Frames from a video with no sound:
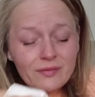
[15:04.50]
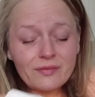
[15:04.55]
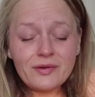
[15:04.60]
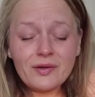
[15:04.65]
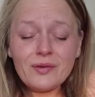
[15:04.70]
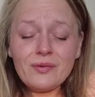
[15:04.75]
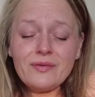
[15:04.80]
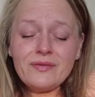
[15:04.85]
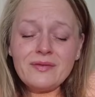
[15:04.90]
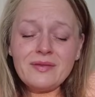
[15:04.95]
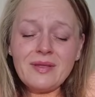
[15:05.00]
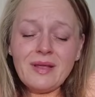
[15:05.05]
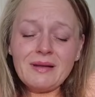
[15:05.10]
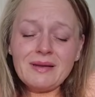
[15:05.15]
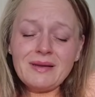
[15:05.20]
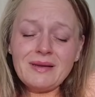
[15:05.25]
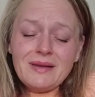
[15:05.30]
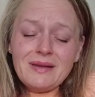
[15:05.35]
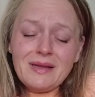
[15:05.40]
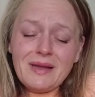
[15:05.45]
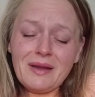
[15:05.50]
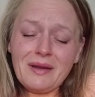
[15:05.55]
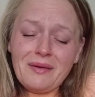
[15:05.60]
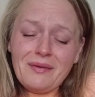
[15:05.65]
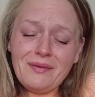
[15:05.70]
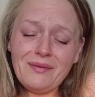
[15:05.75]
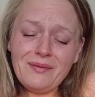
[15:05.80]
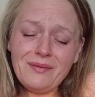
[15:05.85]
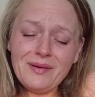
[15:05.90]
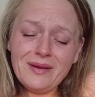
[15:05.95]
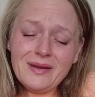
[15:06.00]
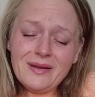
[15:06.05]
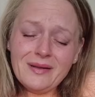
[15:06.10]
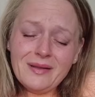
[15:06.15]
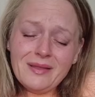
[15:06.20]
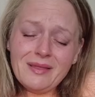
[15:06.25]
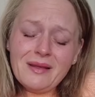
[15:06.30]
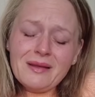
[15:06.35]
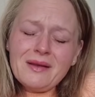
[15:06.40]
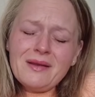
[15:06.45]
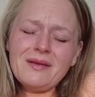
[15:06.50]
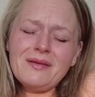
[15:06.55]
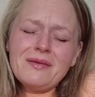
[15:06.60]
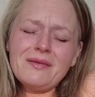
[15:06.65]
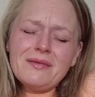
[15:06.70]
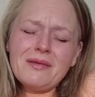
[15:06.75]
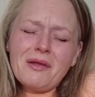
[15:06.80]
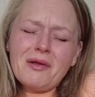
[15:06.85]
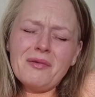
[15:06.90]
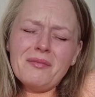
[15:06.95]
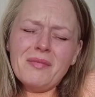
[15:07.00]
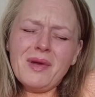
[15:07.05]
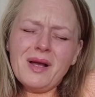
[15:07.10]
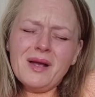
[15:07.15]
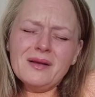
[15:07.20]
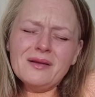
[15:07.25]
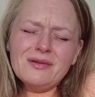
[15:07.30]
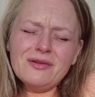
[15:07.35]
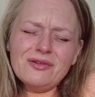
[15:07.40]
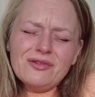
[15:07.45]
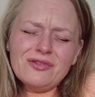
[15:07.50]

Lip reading: Sooz, thank you so much